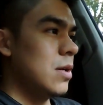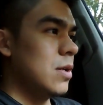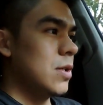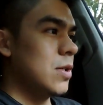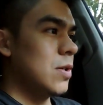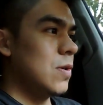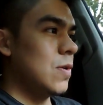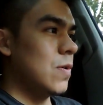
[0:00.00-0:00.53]

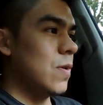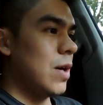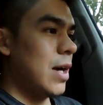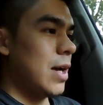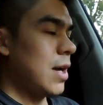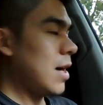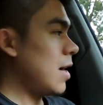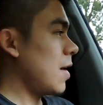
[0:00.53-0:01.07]
so
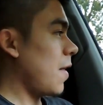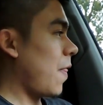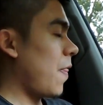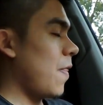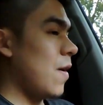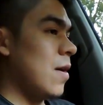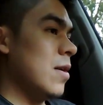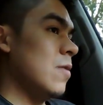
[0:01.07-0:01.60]
I kind of
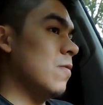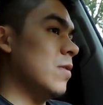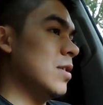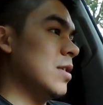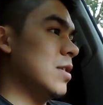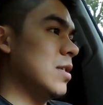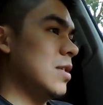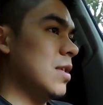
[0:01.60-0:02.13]
thought it
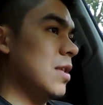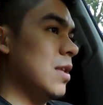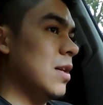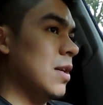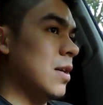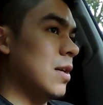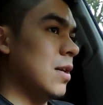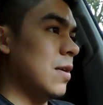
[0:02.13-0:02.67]
was
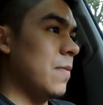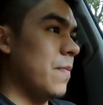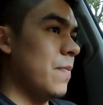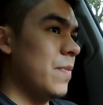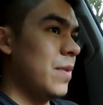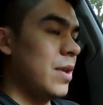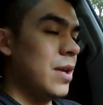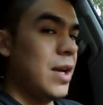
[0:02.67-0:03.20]
the
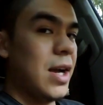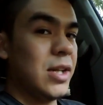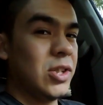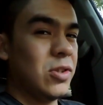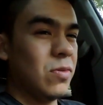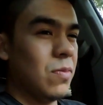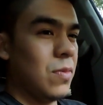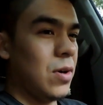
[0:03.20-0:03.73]

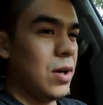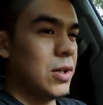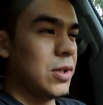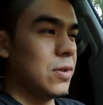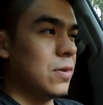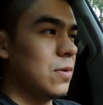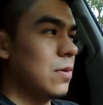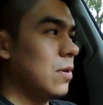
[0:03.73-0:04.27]
actual
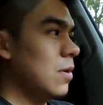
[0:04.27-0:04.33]
module,